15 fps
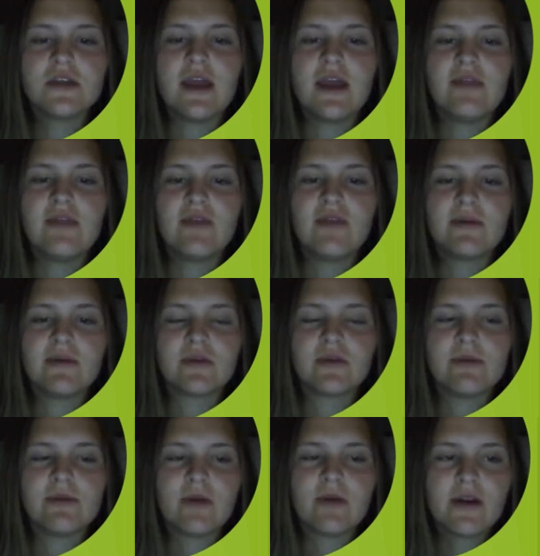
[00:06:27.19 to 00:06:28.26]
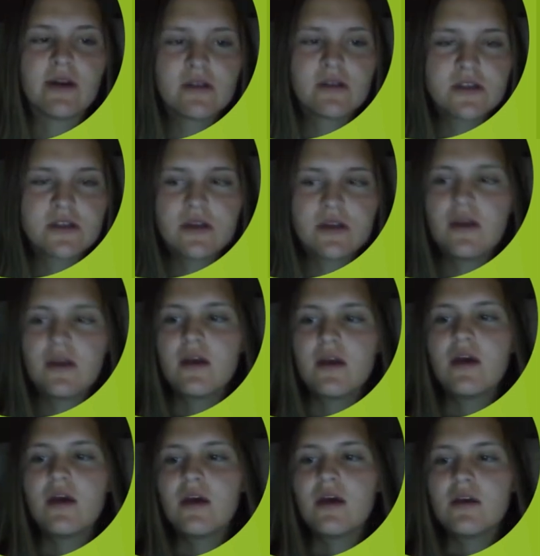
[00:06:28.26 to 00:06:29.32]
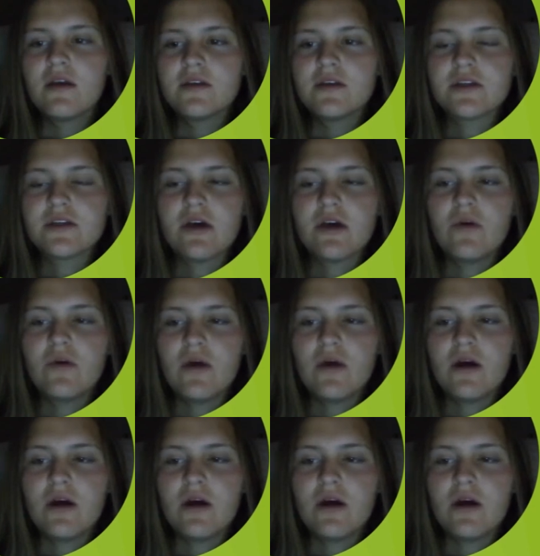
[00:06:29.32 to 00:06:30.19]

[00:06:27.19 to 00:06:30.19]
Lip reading: and inflammatory products. So,